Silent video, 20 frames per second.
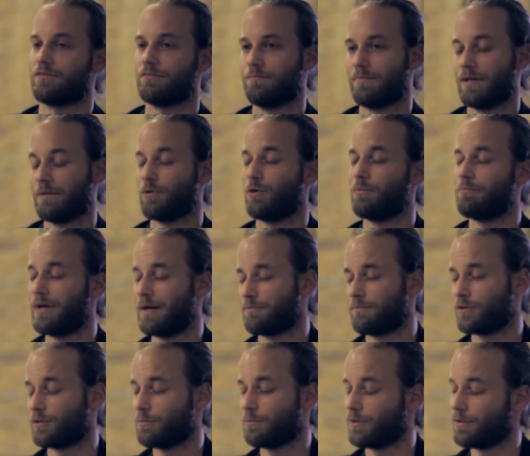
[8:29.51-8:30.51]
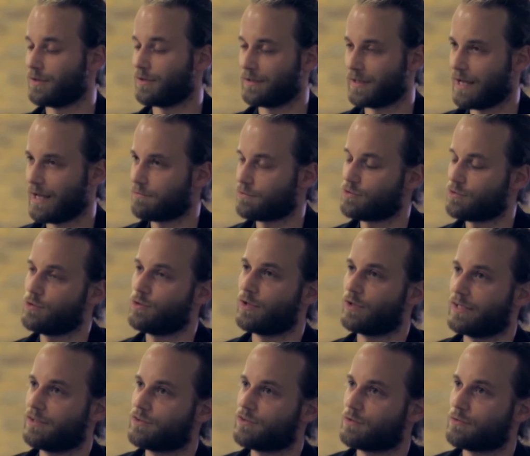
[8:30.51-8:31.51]
kind of a bit more memorable than having
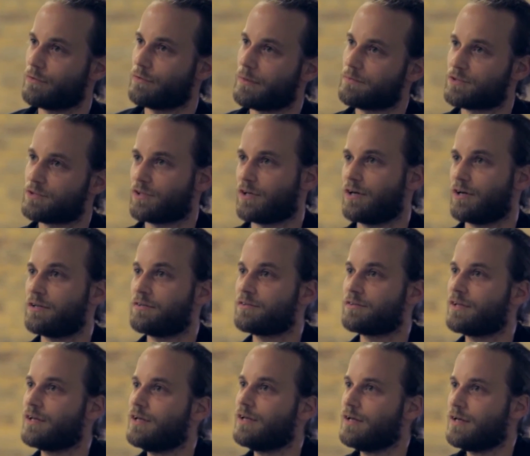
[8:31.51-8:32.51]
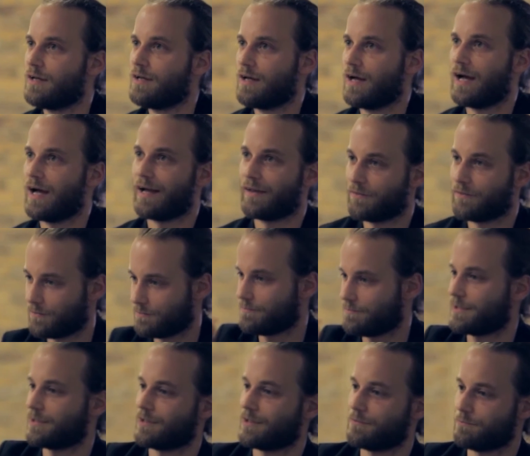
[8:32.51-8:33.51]
to log into a website
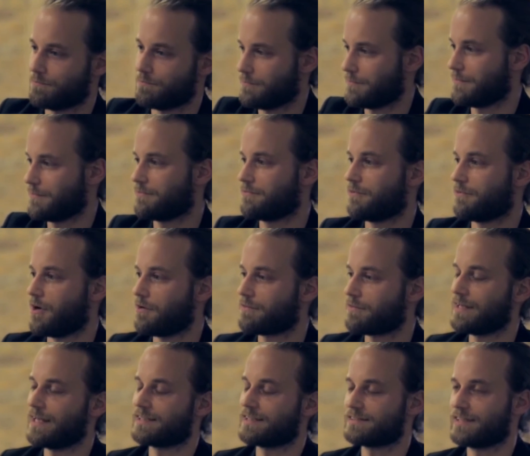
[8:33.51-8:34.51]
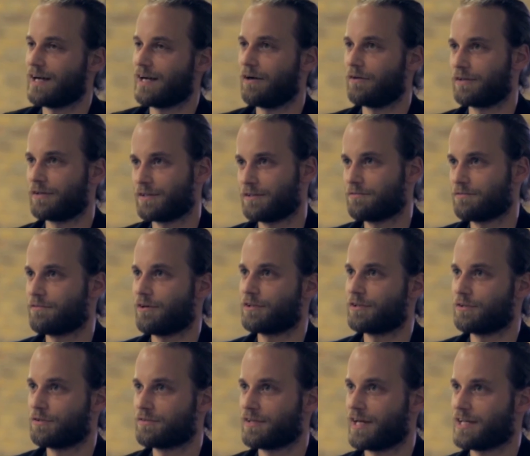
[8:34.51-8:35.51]
and, you know, 5 clicks down and you
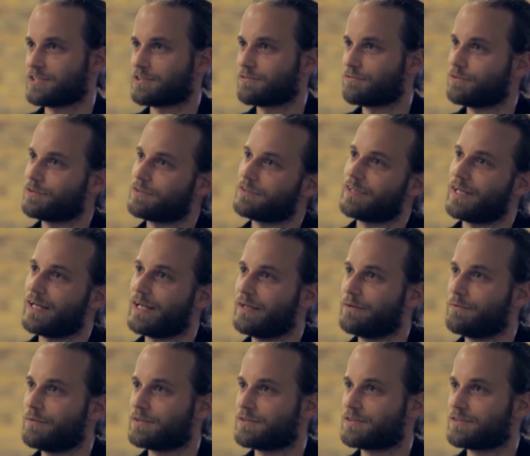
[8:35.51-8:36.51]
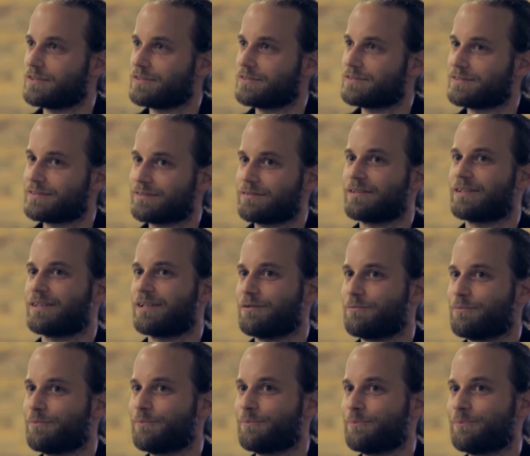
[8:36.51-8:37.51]
find your task for the day, which is, you
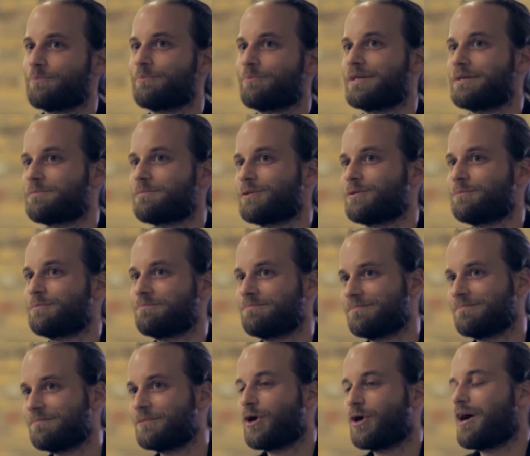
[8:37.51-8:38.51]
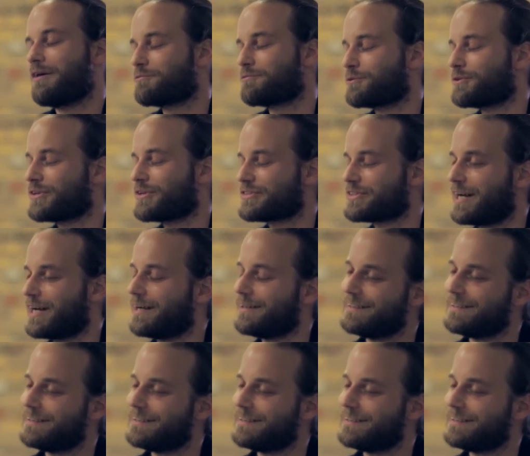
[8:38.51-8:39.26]
know, not everyone does